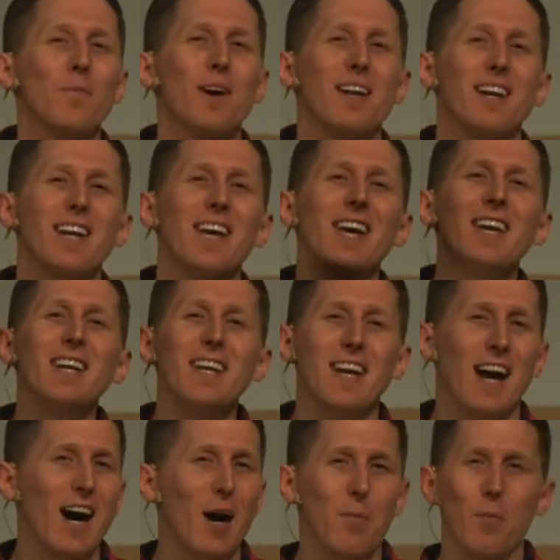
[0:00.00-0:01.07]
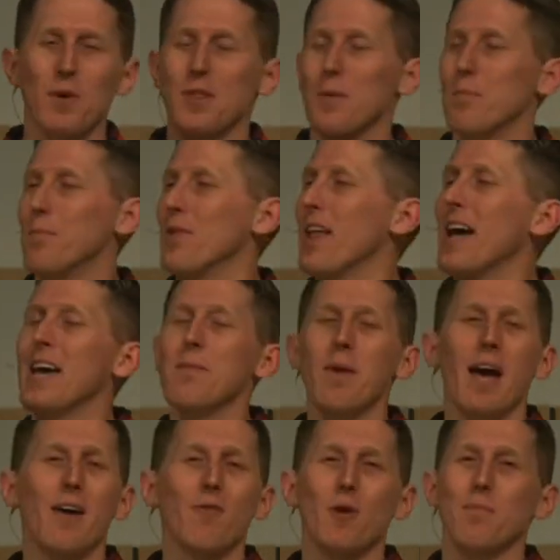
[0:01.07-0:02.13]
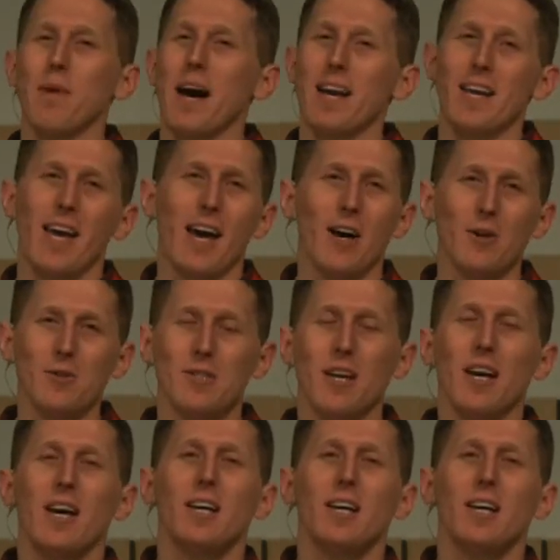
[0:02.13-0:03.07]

but it ended up with a blame everybody else